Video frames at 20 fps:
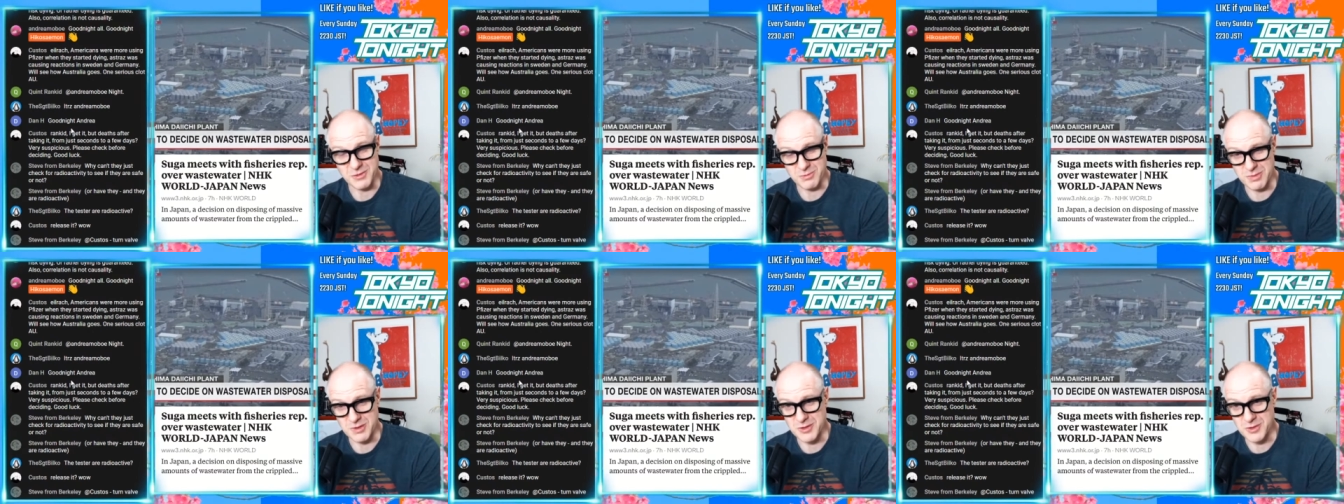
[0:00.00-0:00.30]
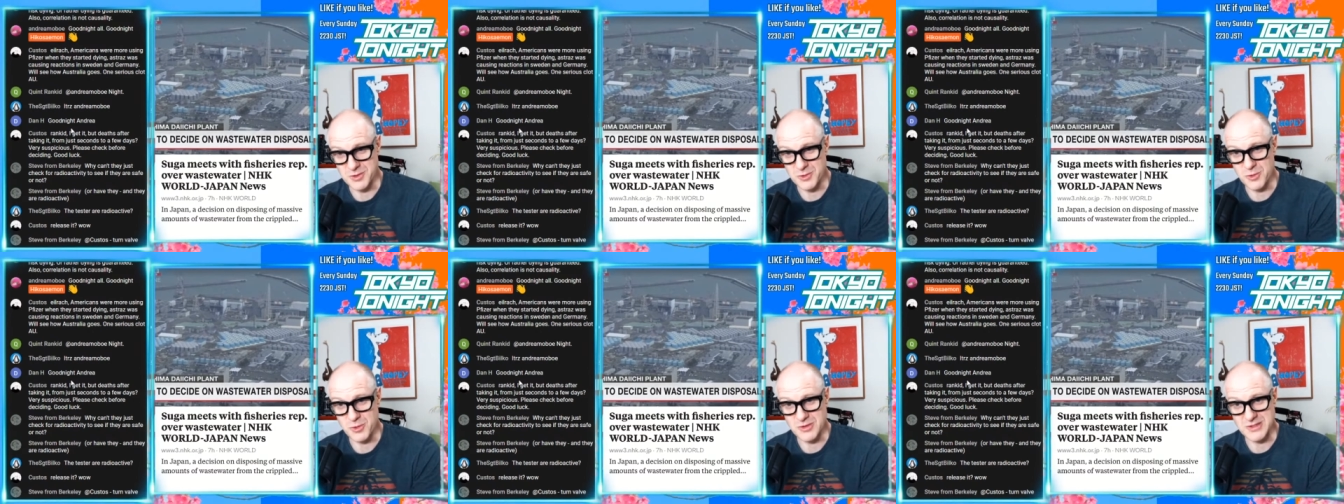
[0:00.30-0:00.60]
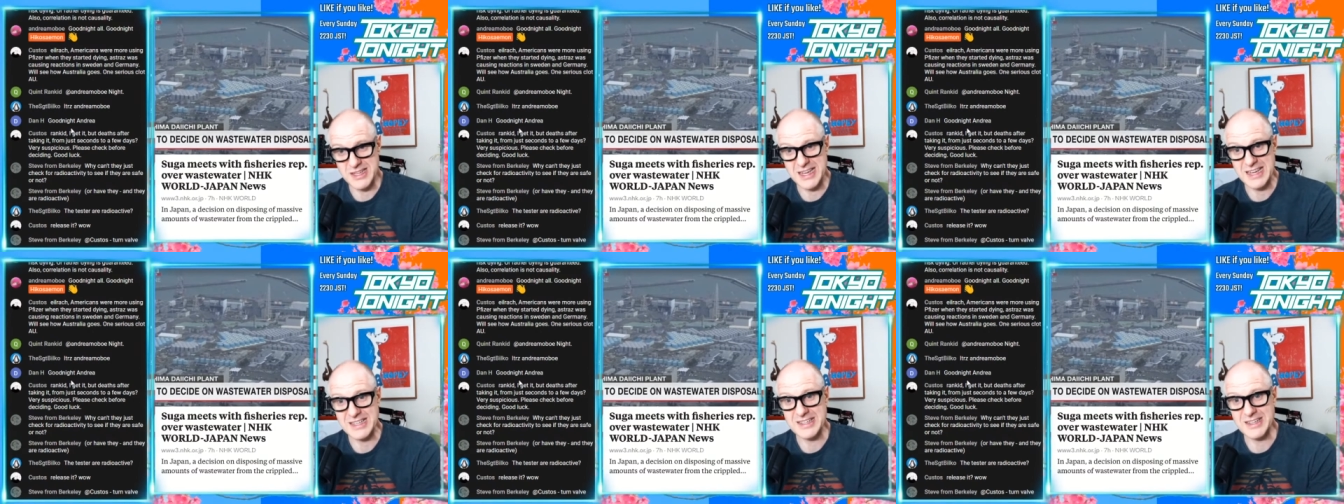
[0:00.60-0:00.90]
been stored
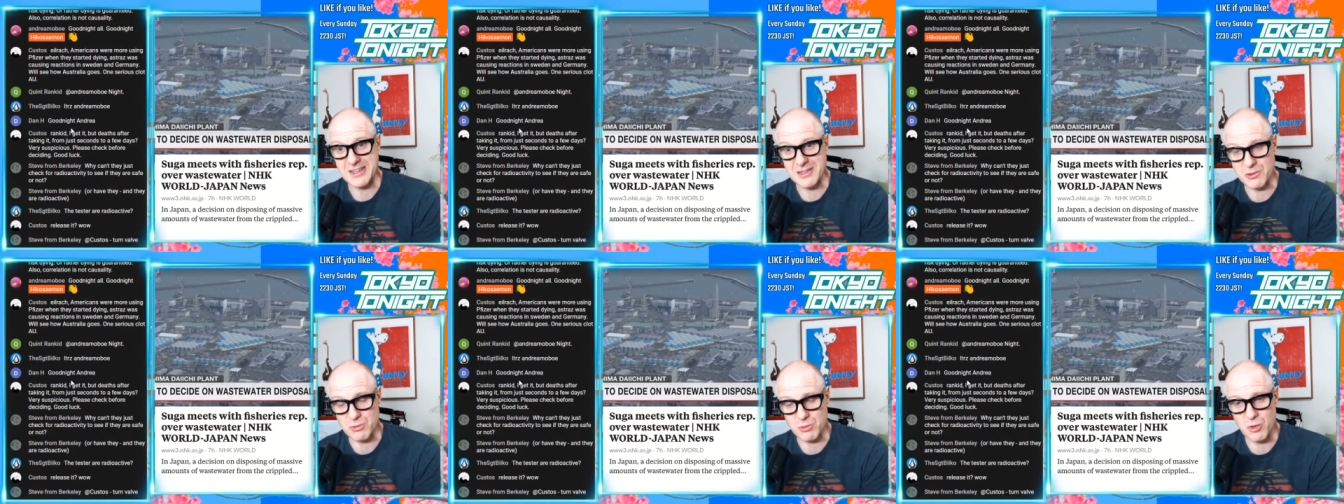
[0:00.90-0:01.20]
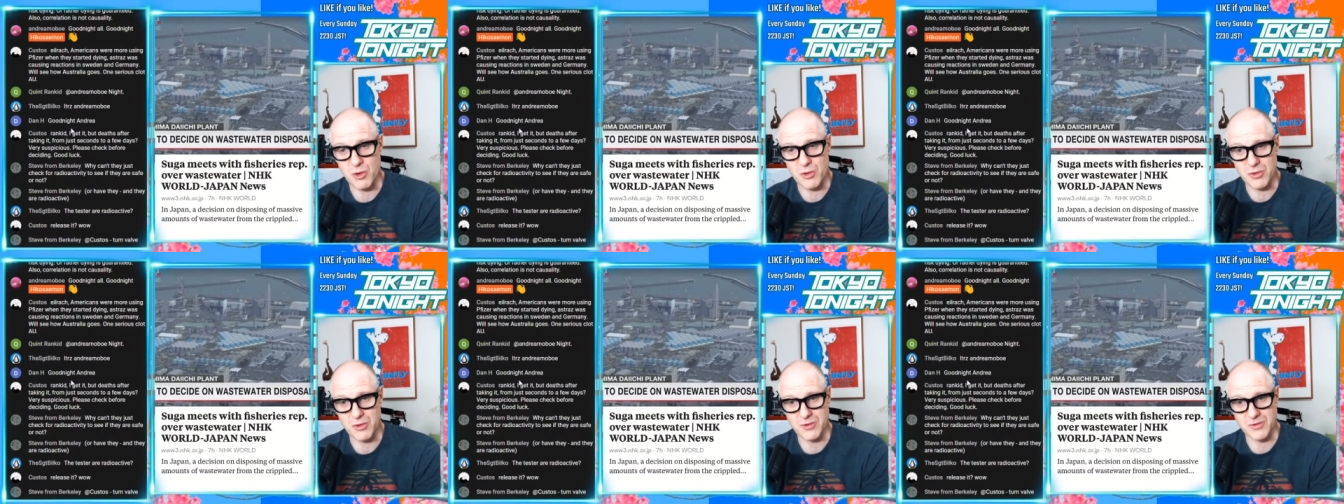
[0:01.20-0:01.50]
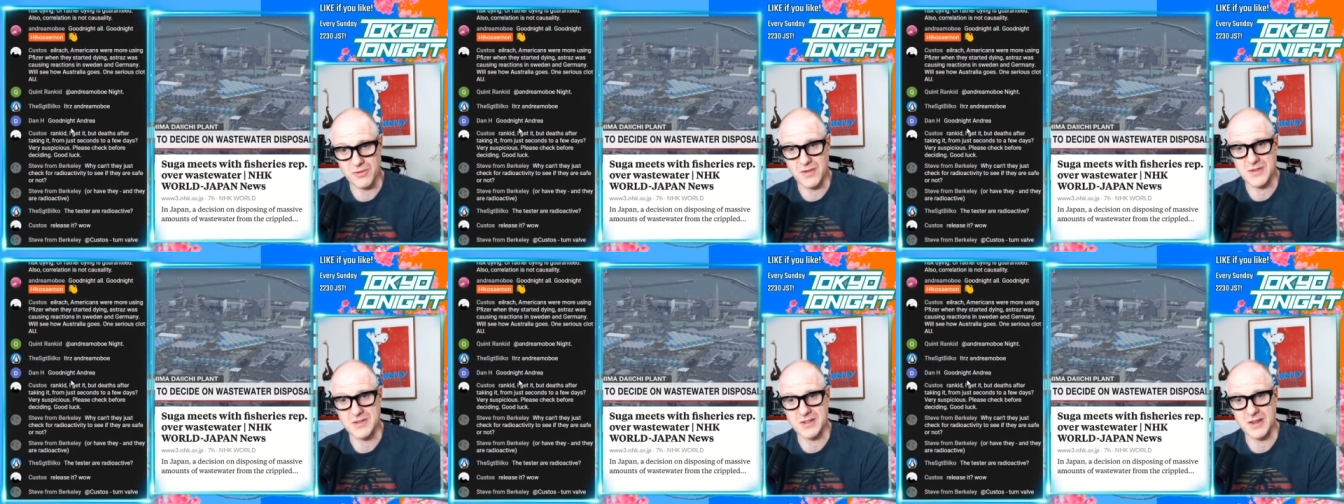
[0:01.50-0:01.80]
ten years worth of
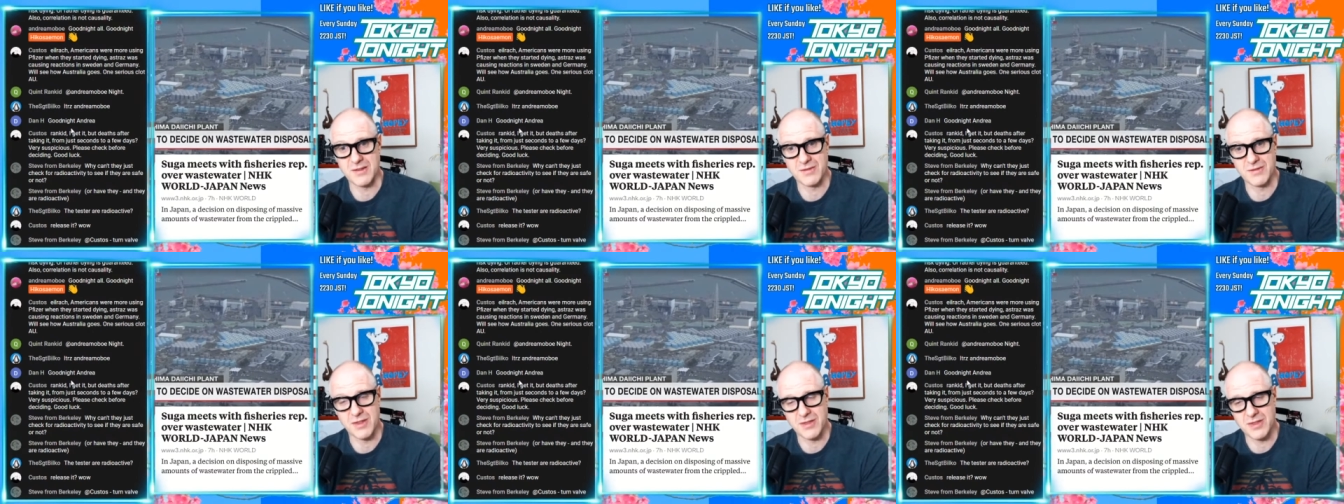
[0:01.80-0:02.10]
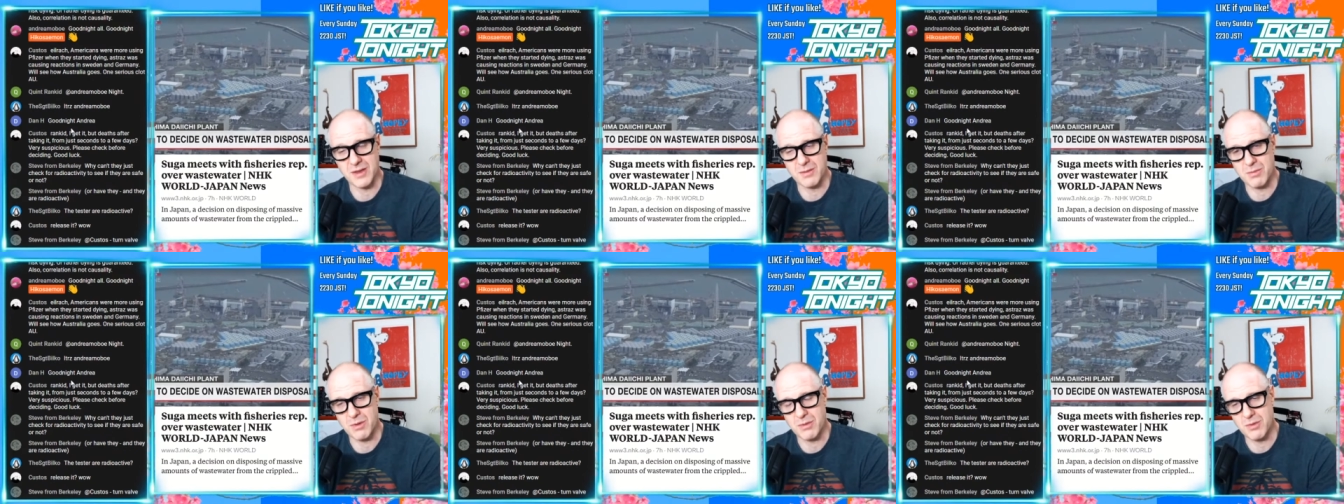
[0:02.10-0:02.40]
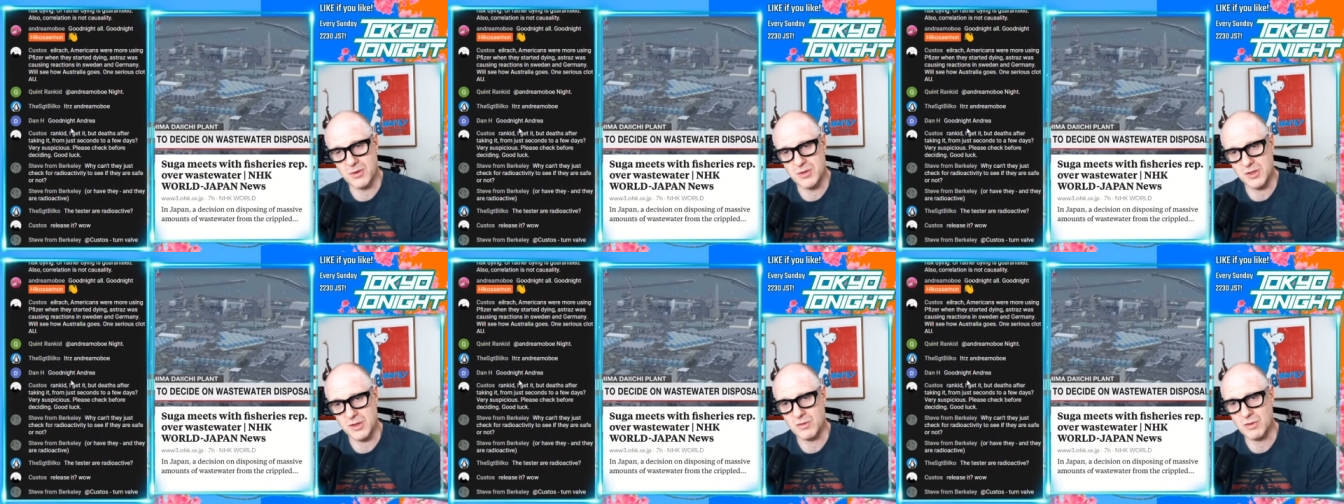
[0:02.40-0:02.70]
the stuff that they're
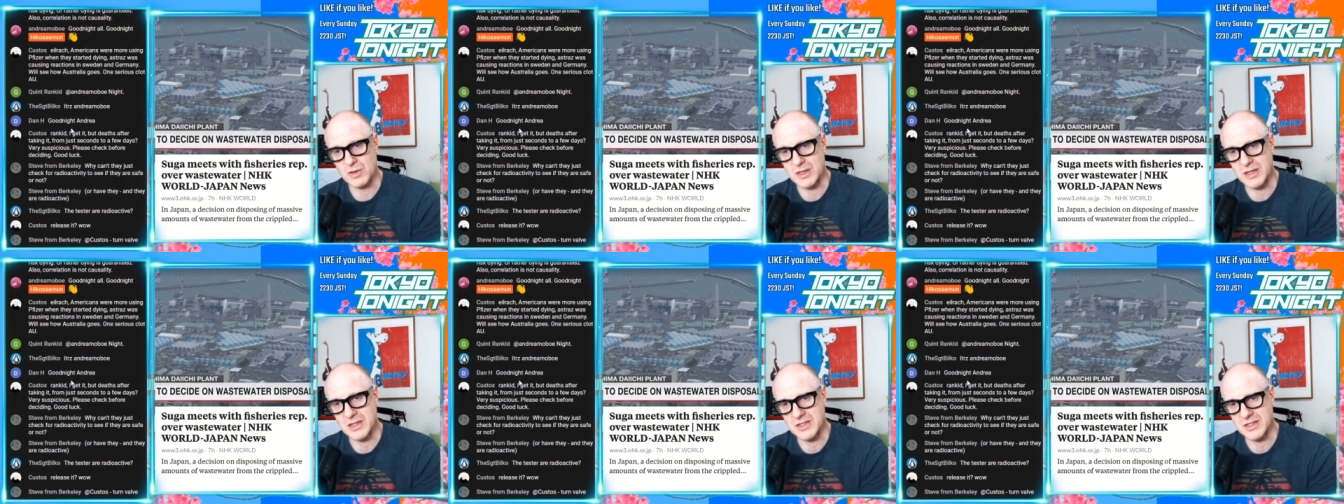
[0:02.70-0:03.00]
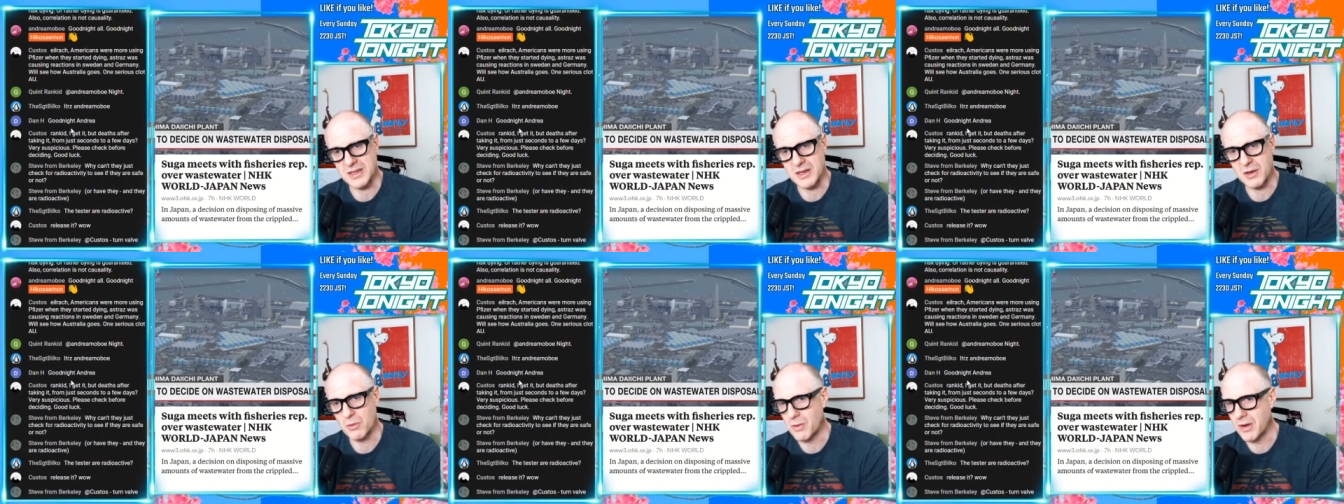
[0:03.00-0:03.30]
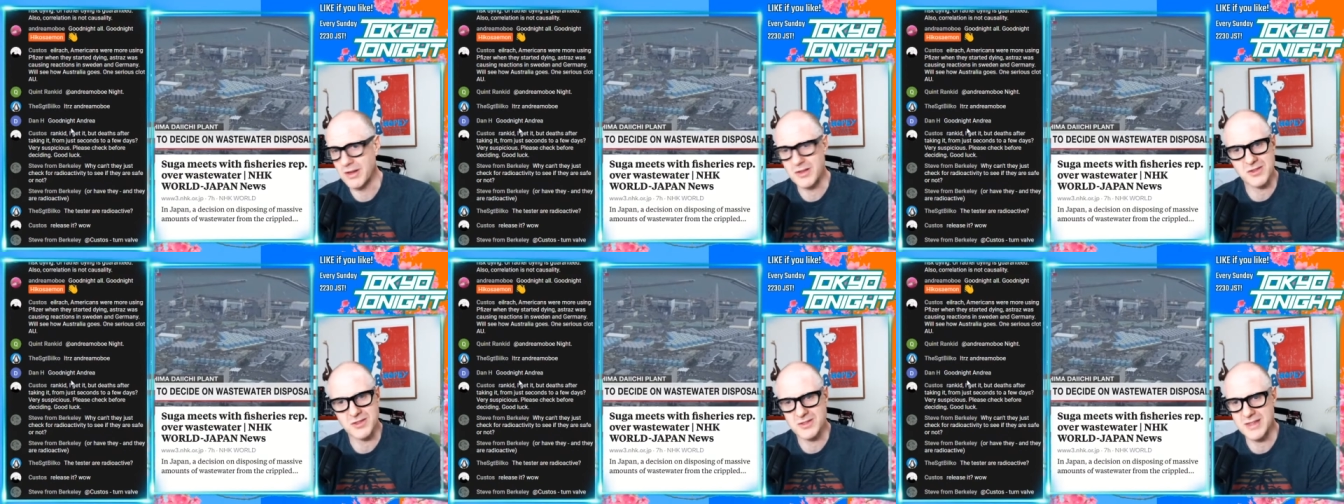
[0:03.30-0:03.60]
proposing releasing at once.